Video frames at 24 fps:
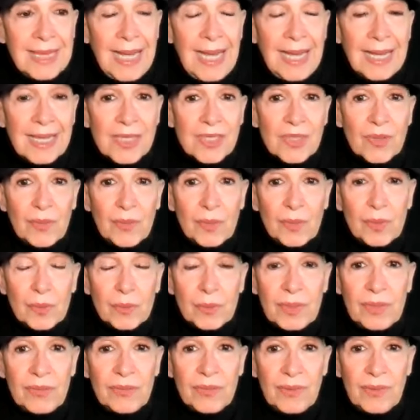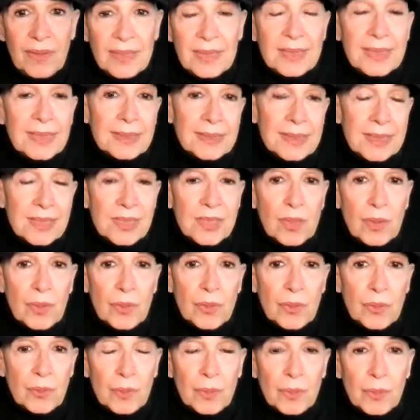ask for the refund and let's go
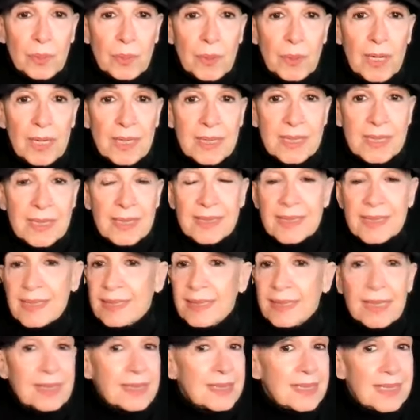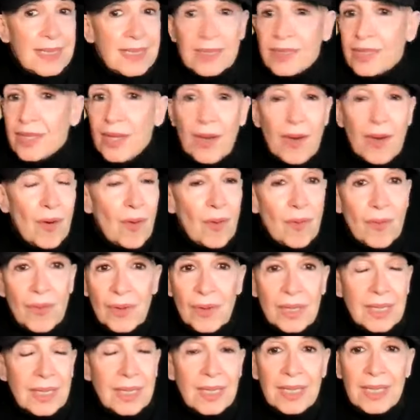through the process. And they said, no,
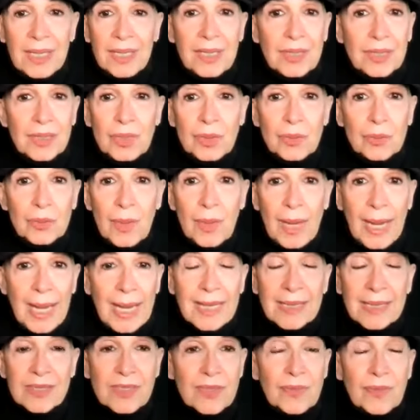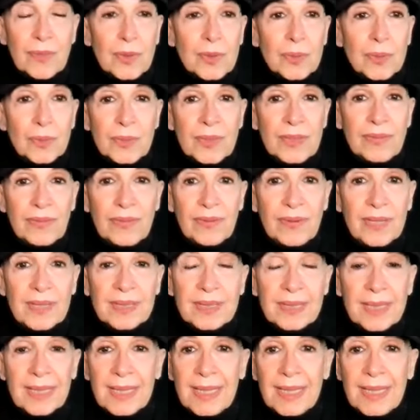you asked for a
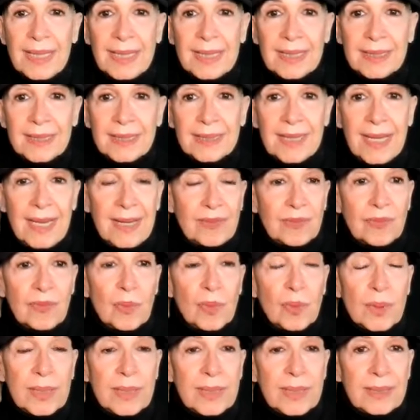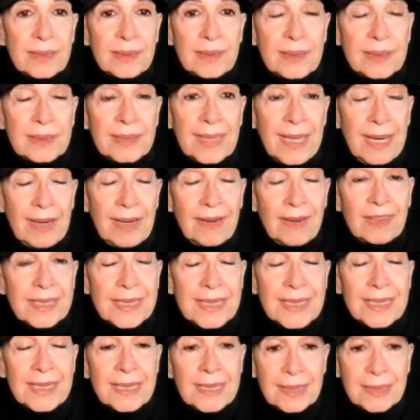refund and that voided the
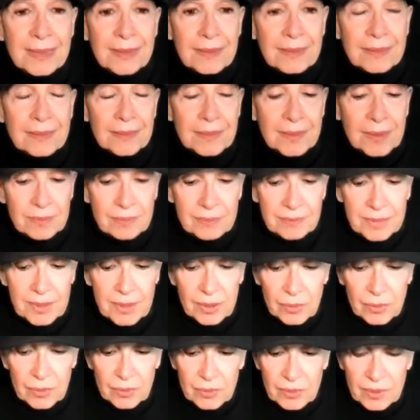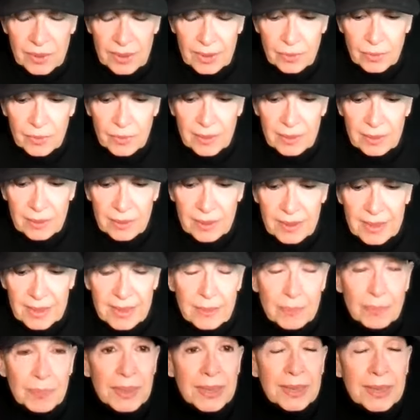guarantee the the the re, the
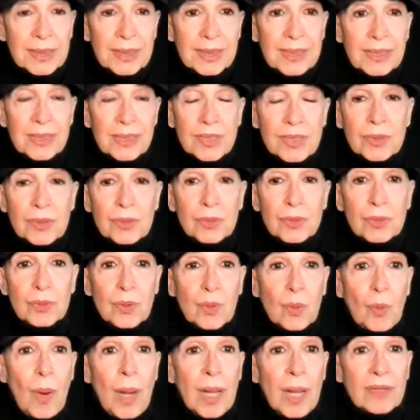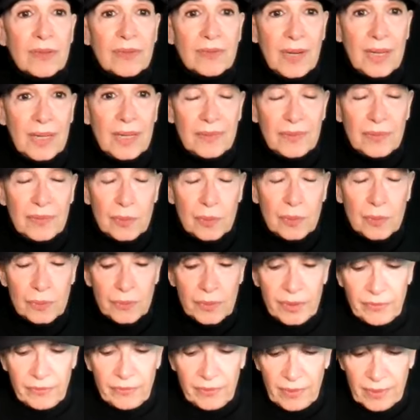ability to qualify for a
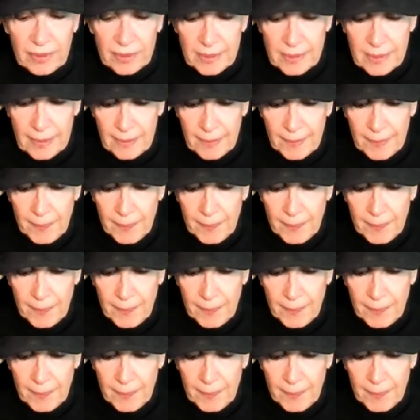refund.